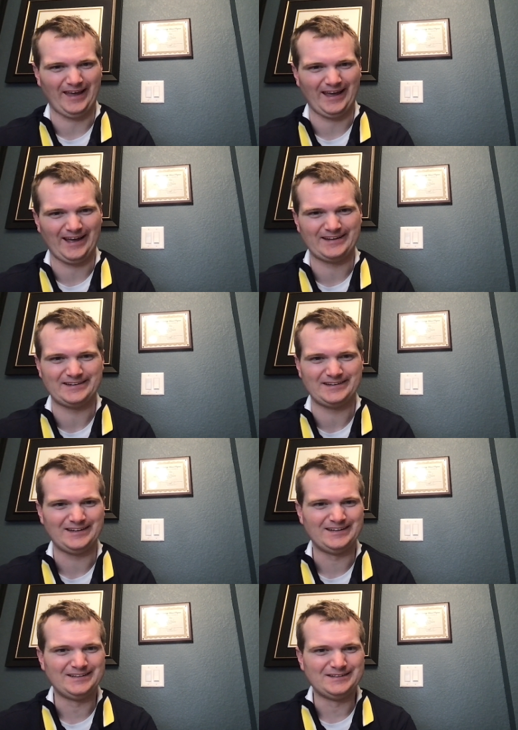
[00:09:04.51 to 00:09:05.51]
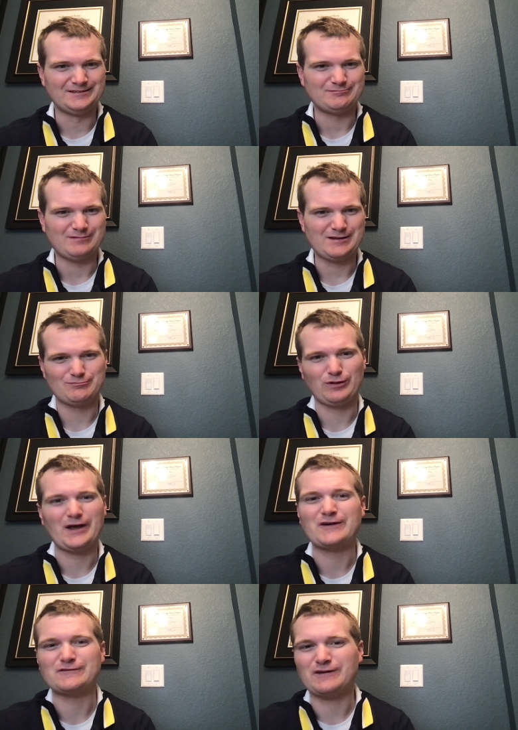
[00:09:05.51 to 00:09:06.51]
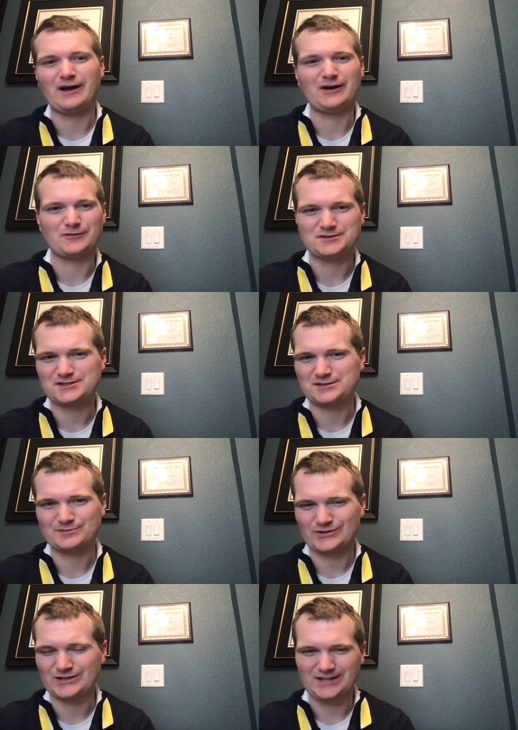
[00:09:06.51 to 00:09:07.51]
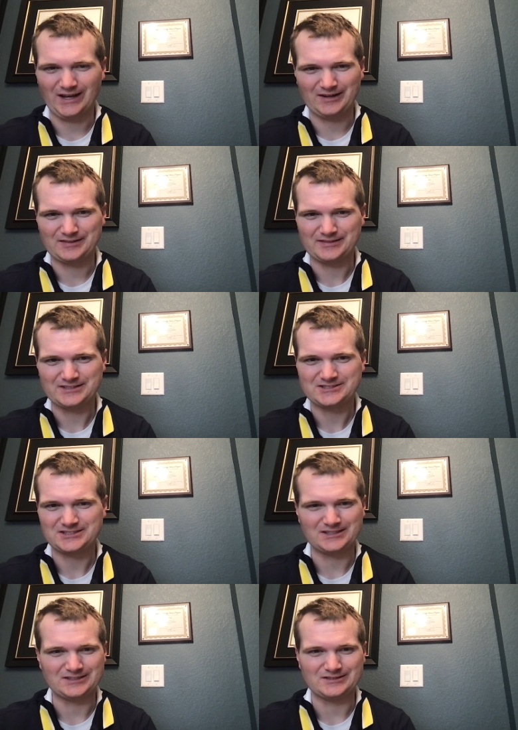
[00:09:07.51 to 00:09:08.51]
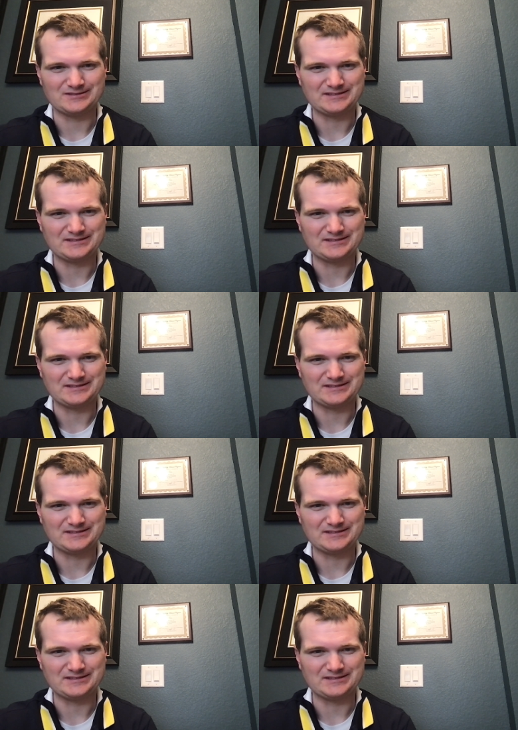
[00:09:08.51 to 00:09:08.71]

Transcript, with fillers: and implant a virus to bring down the shield.